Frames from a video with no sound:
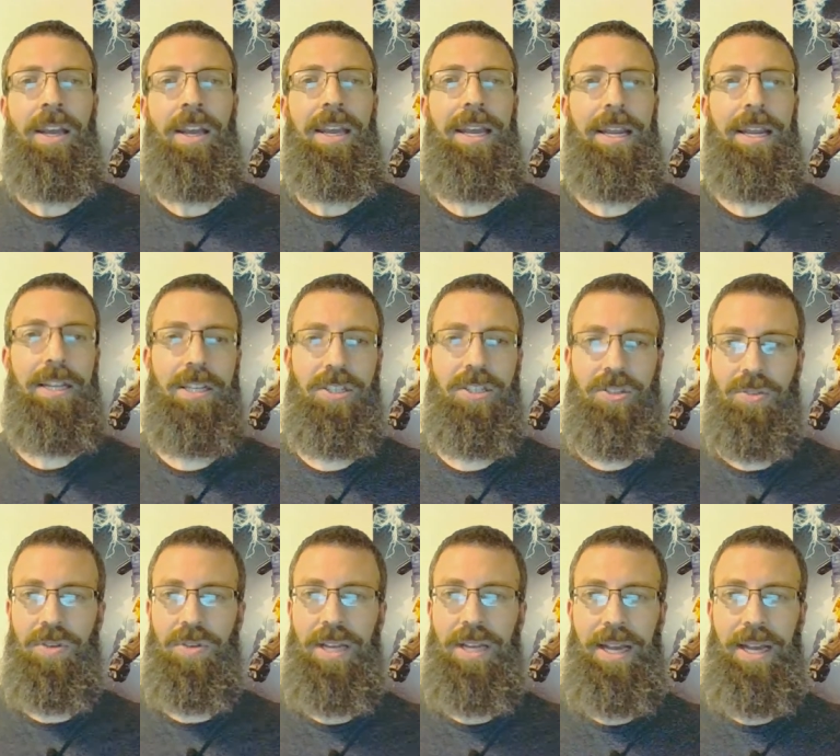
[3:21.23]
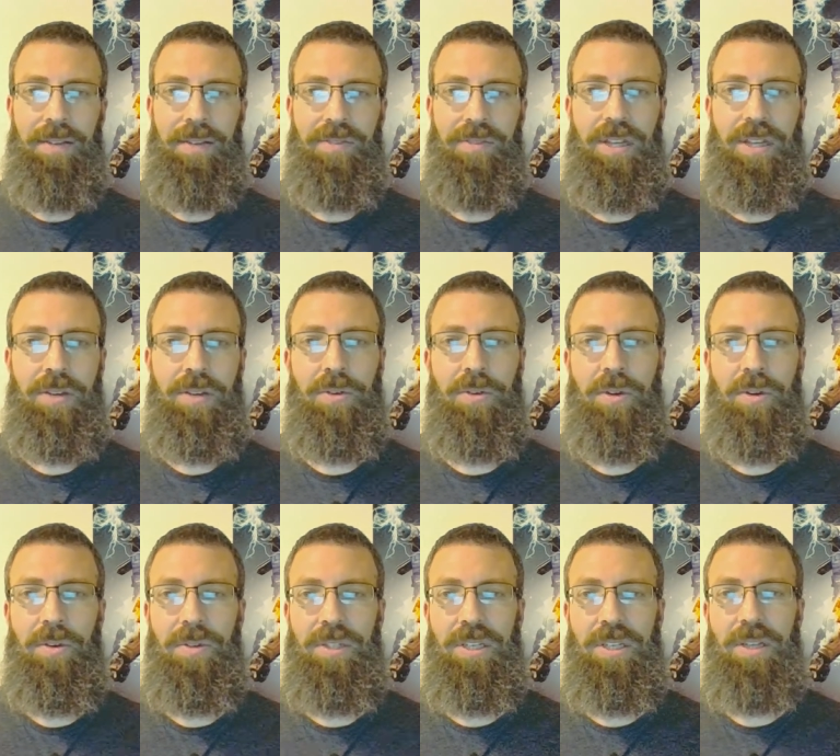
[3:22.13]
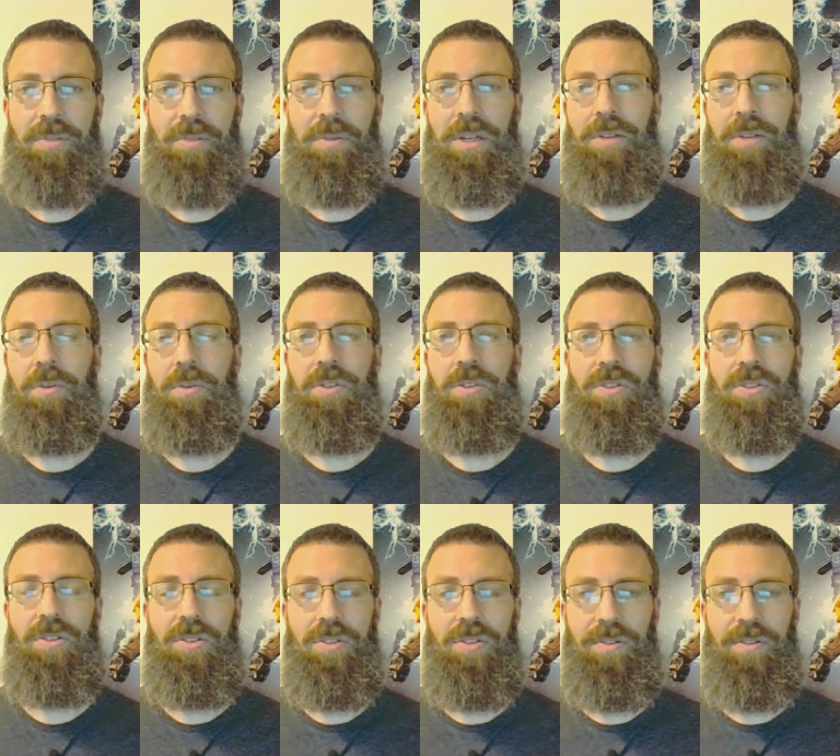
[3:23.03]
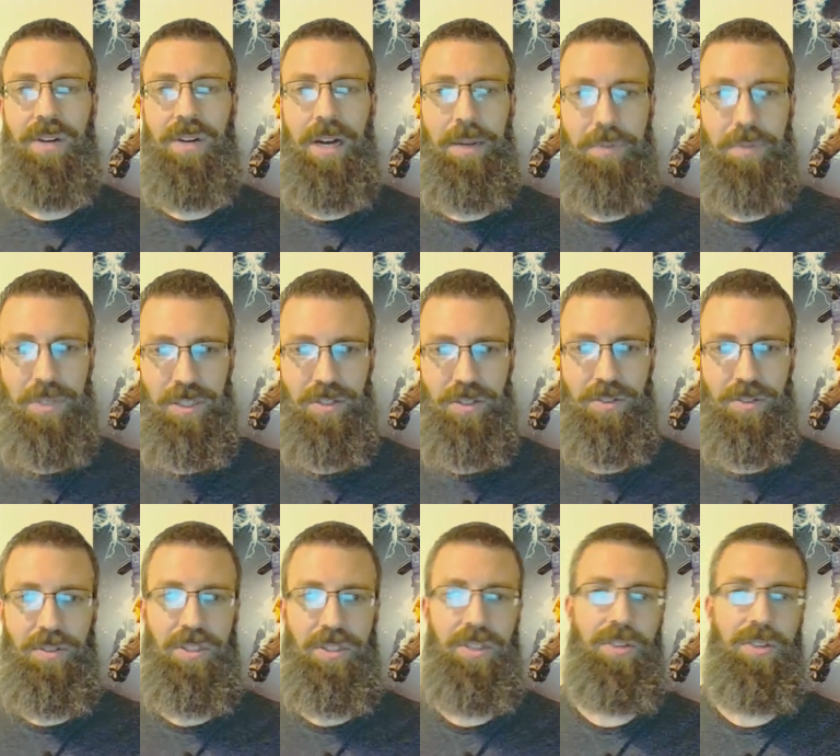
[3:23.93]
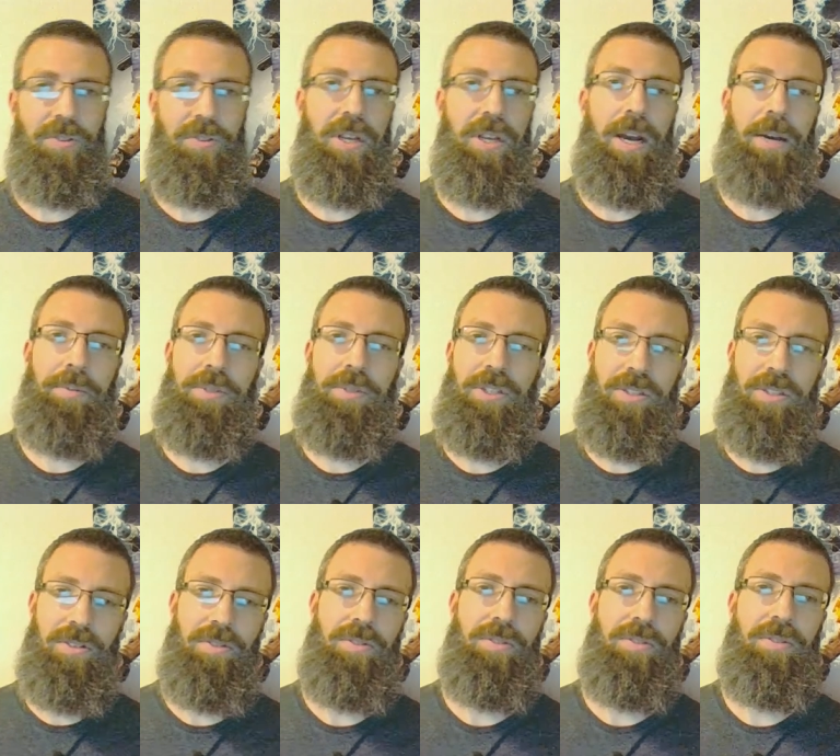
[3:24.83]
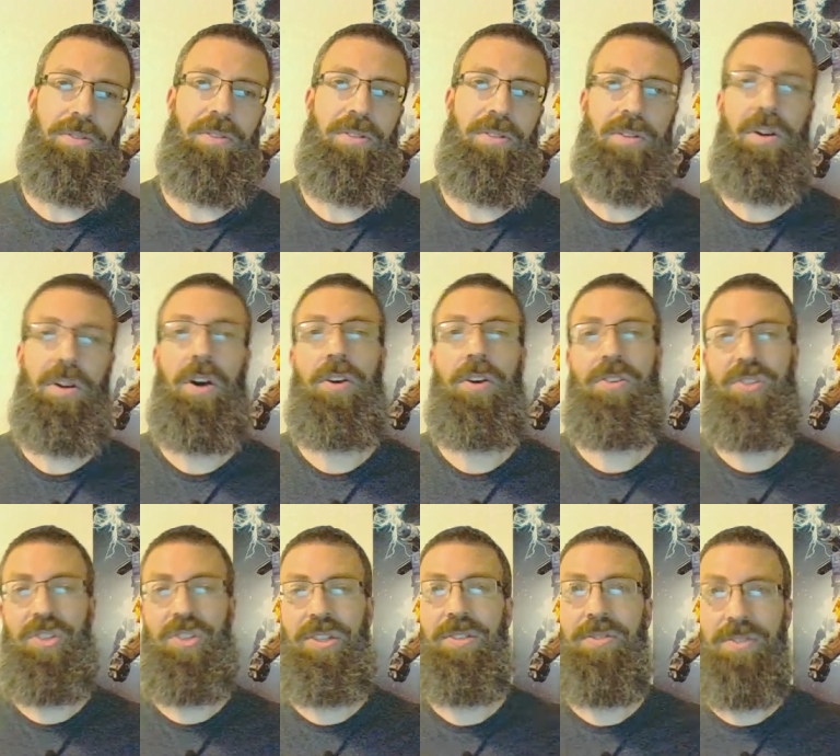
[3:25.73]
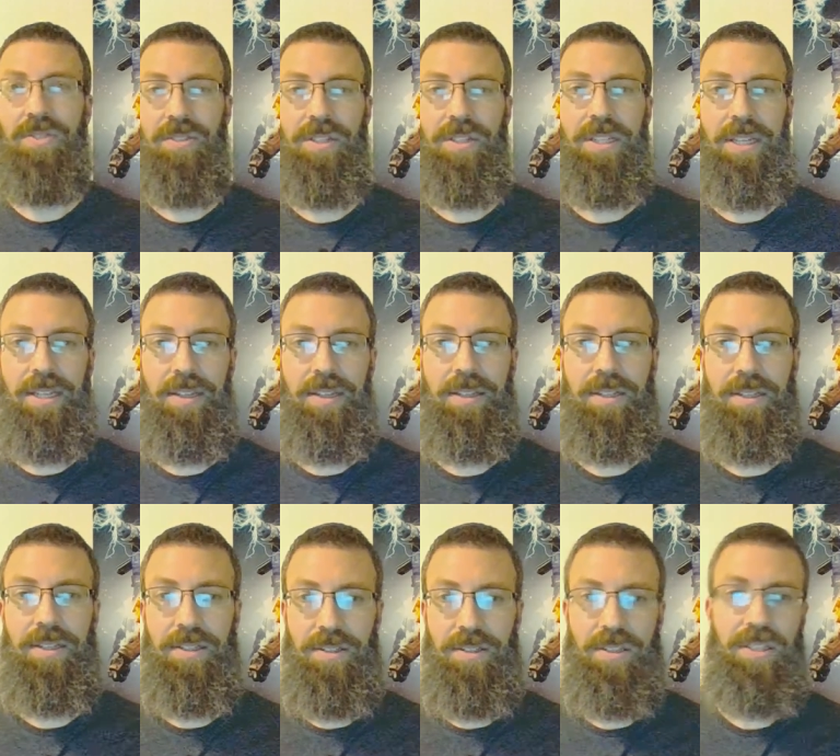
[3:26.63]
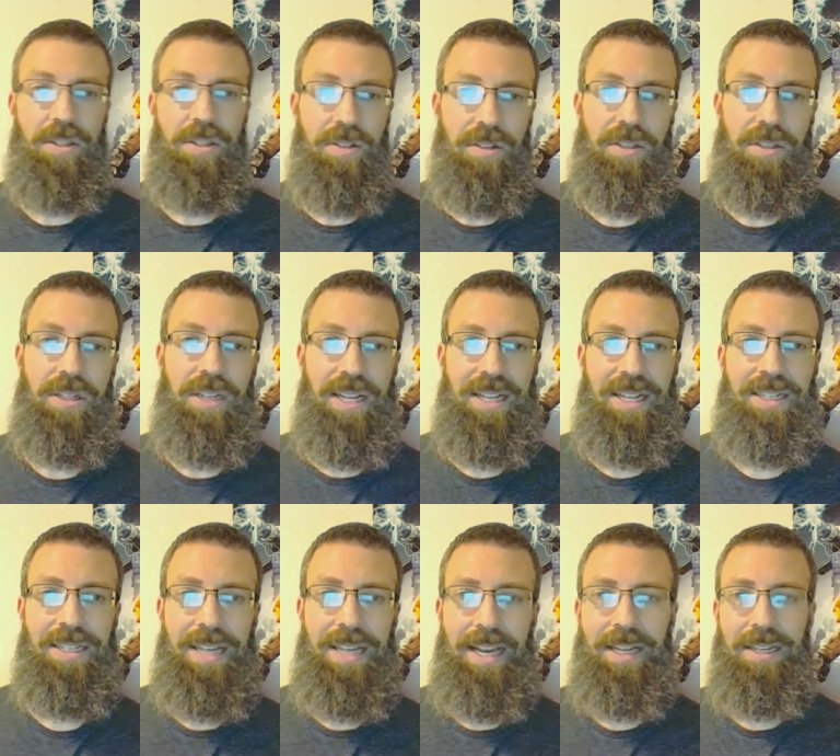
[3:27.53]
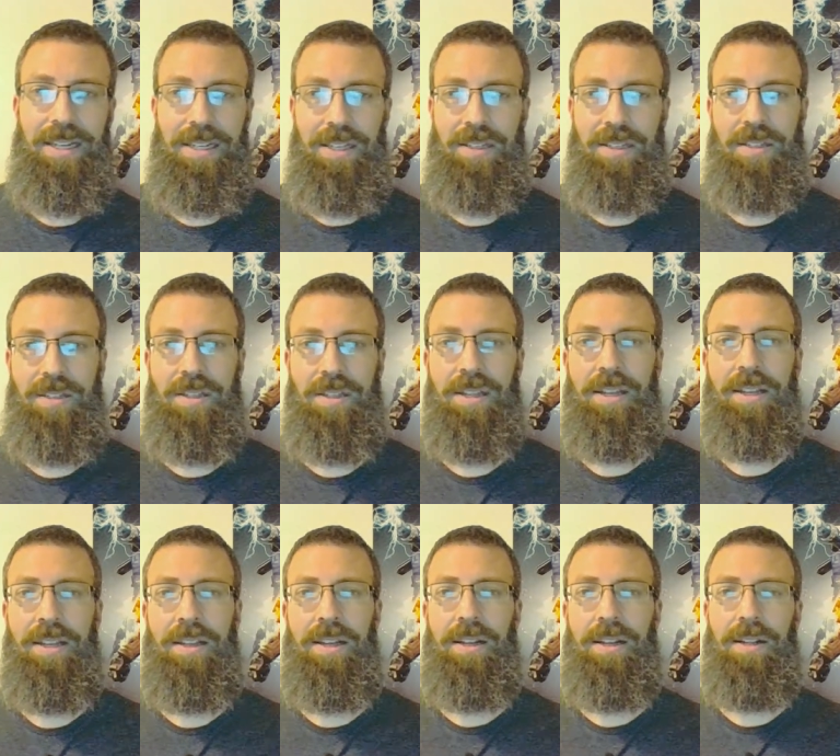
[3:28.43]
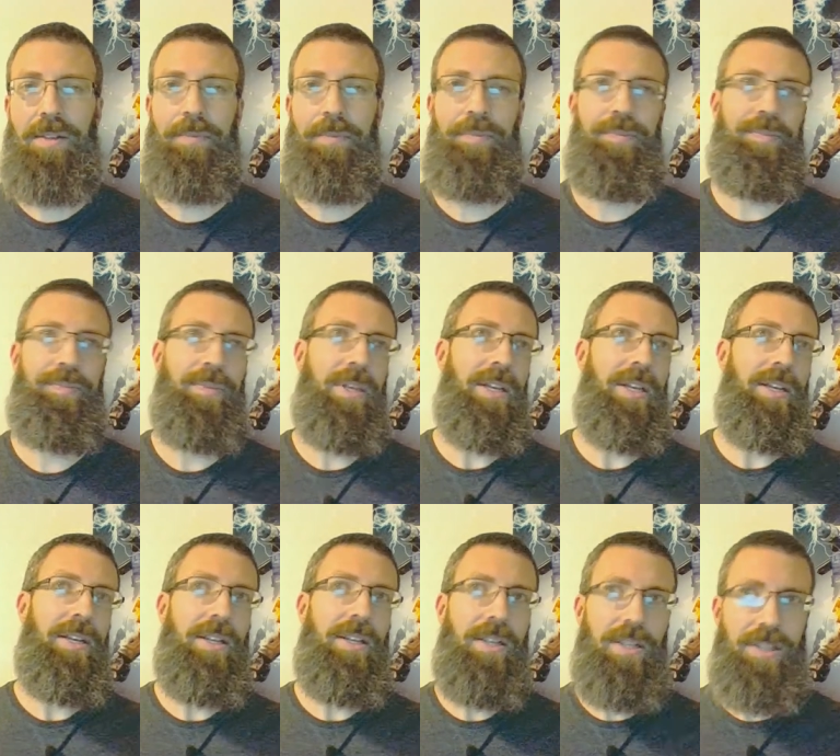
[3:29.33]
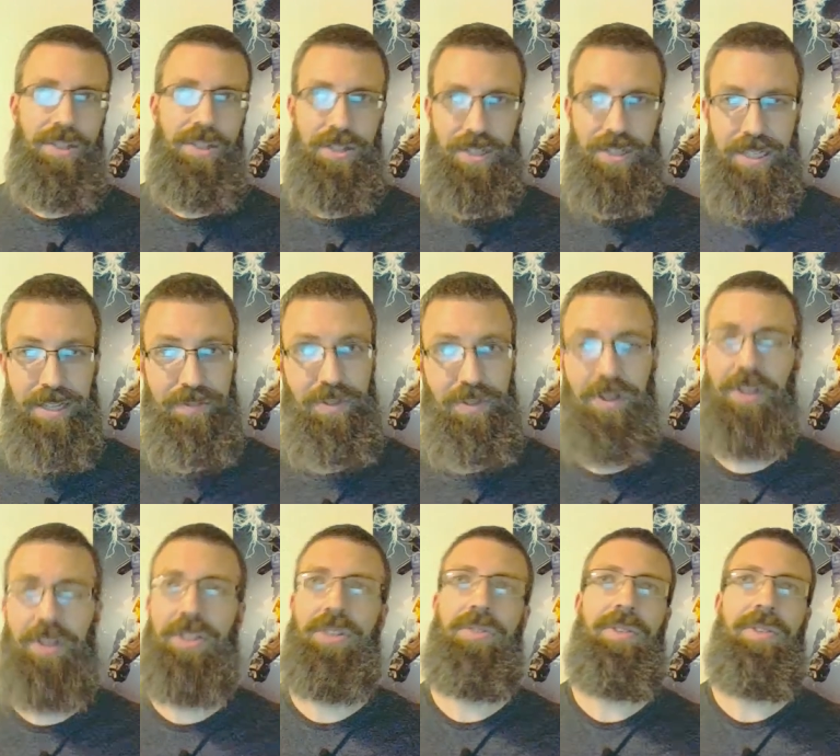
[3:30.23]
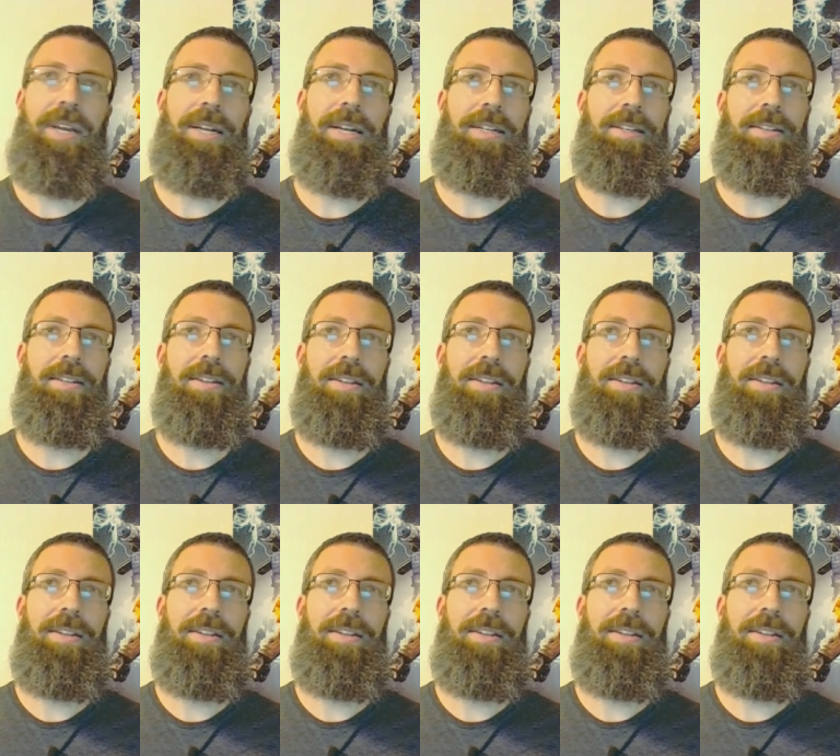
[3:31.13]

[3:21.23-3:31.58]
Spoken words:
Any story you have, the hero is going to meet a multitude of obstacles, and those obstacles are generally considered antagonists. You could even argue that an